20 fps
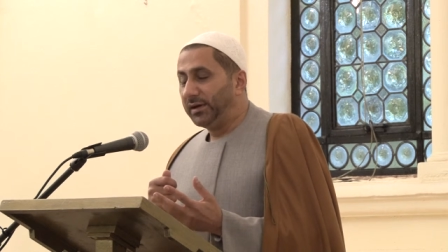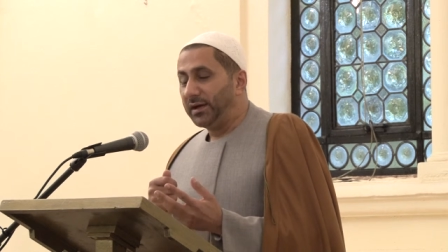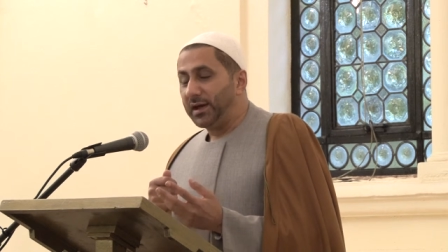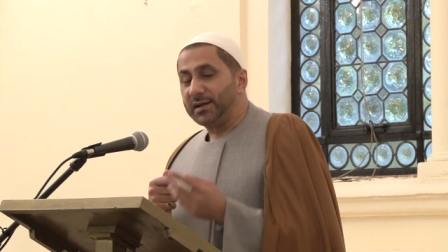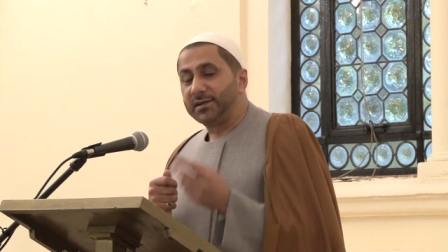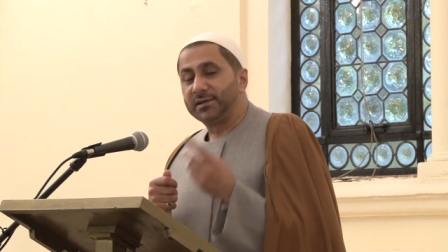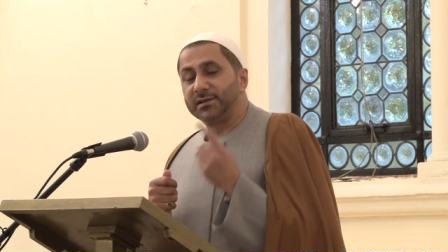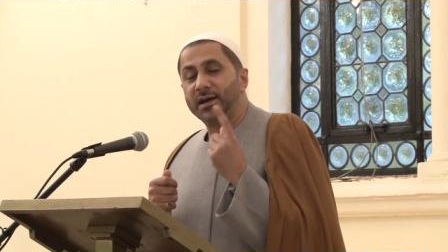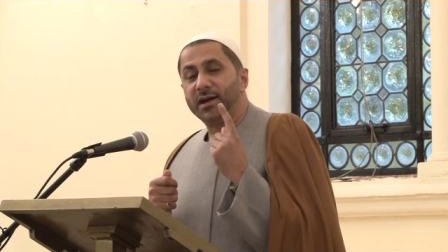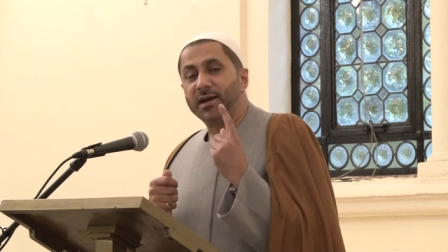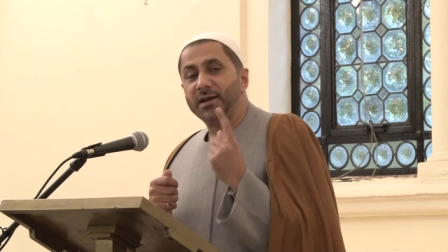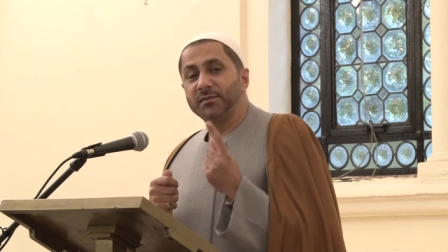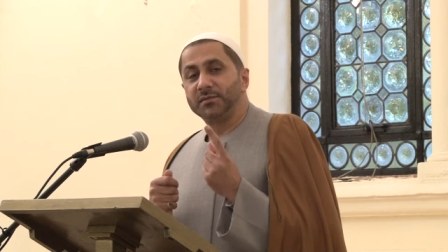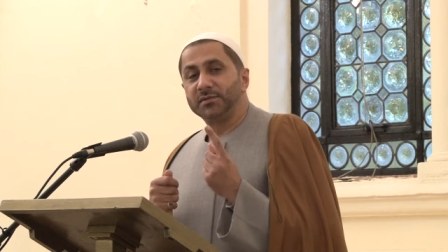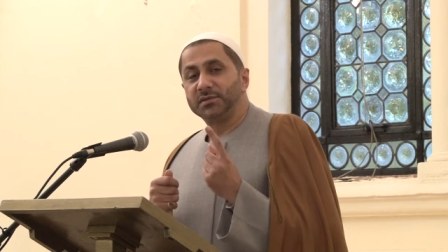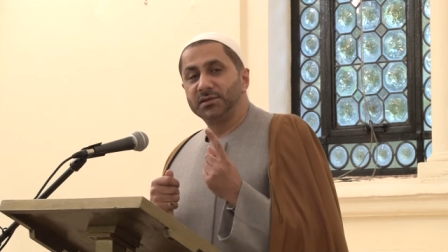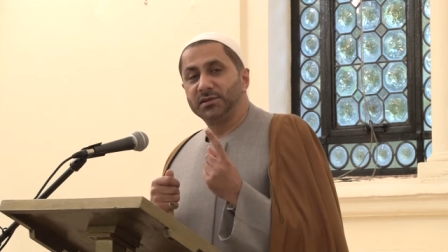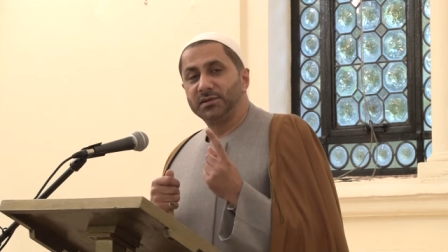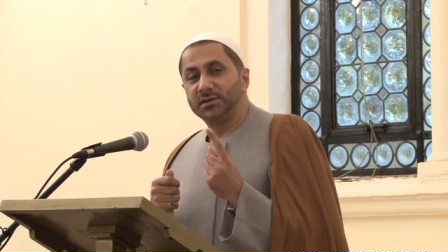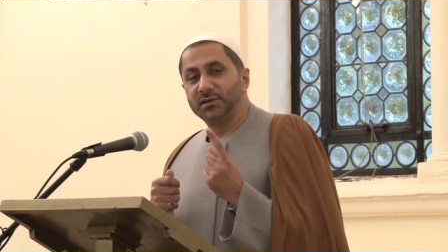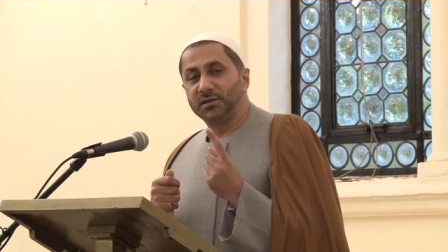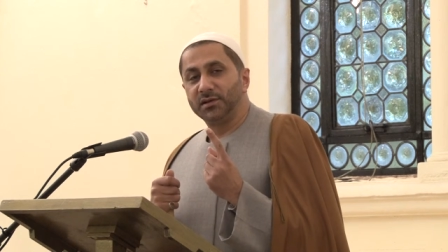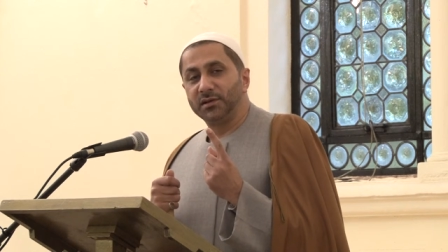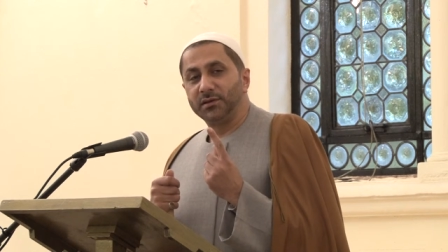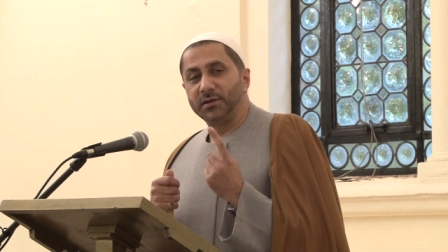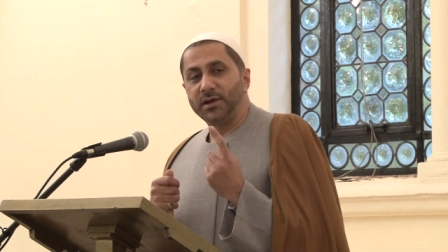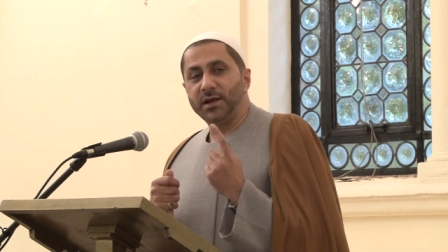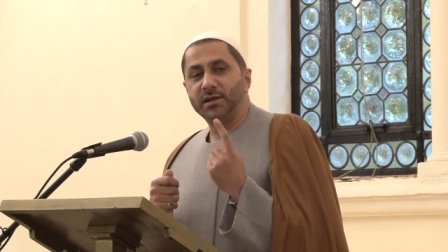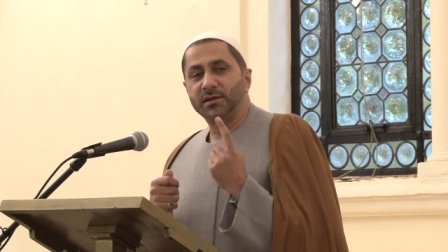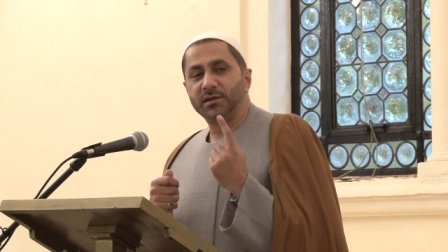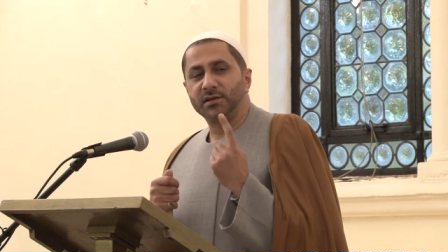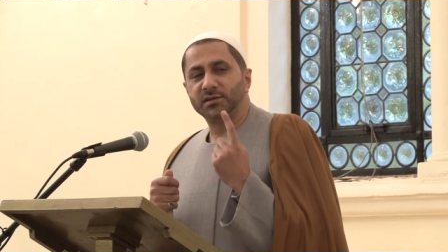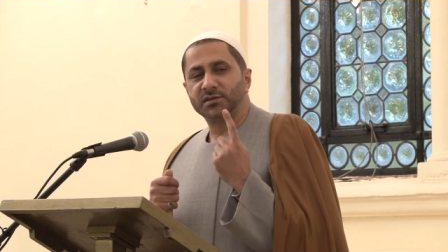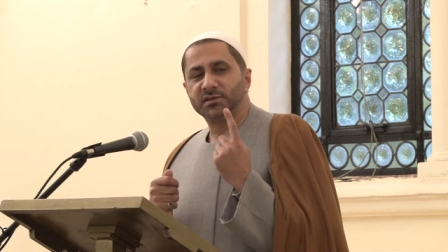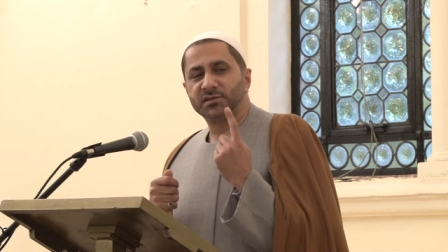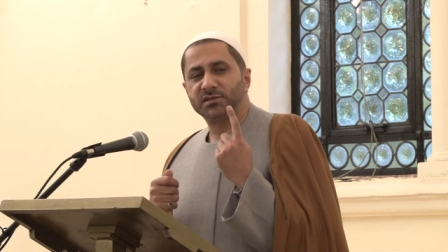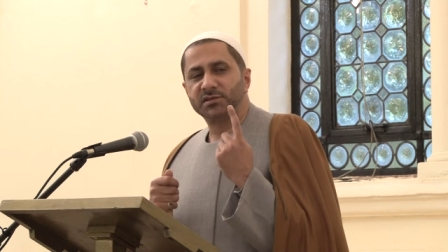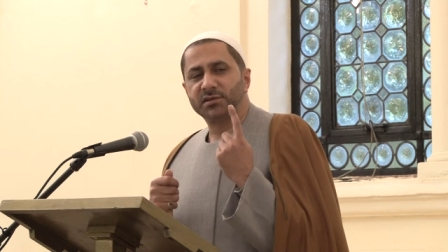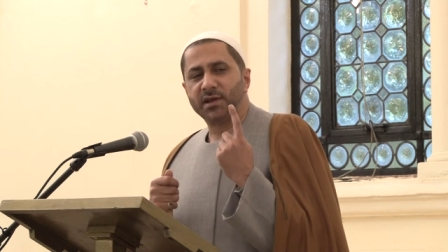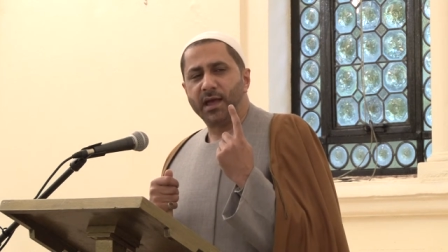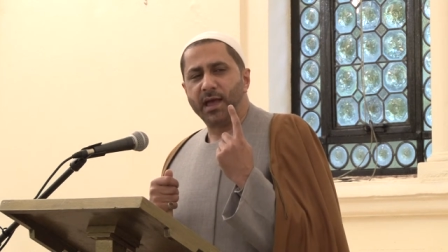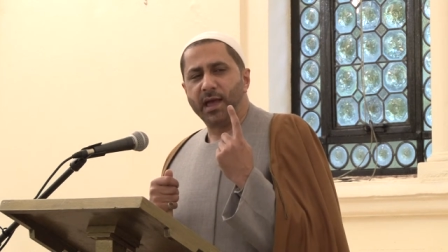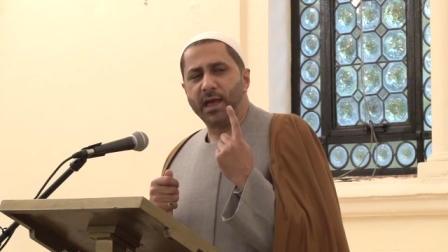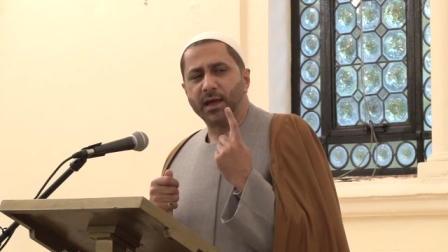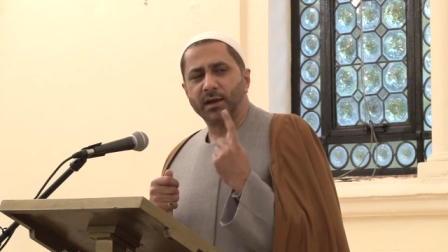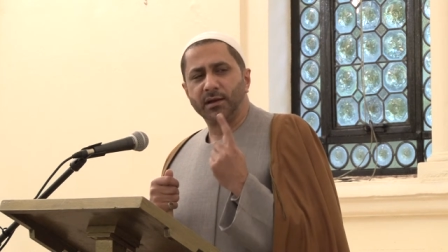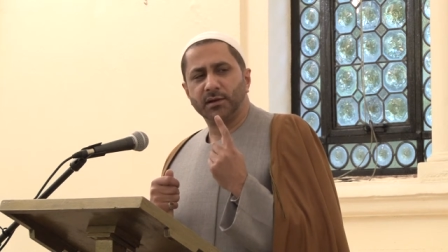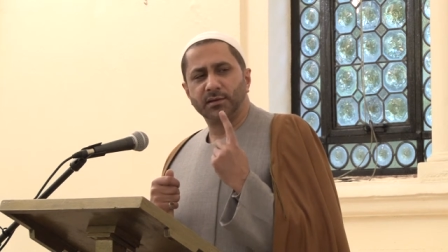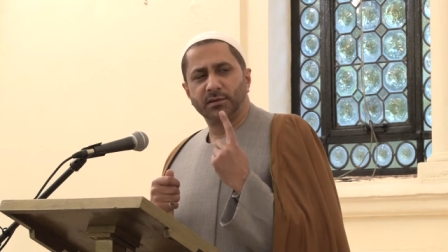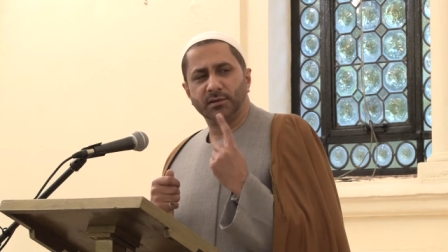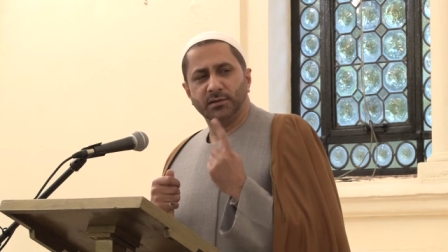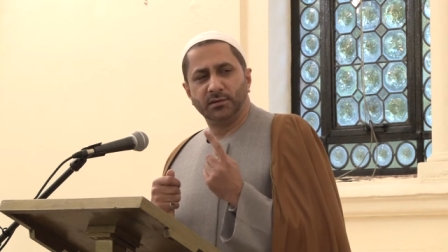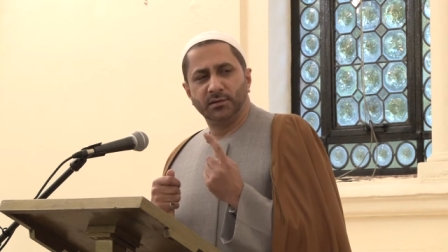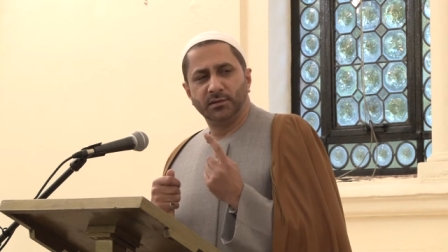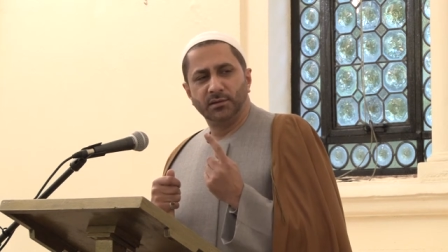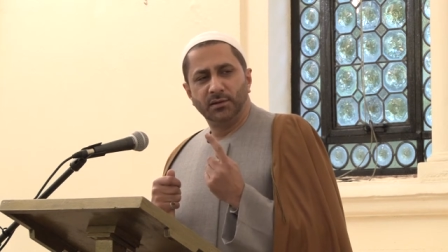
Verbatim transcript: At times, the greatest act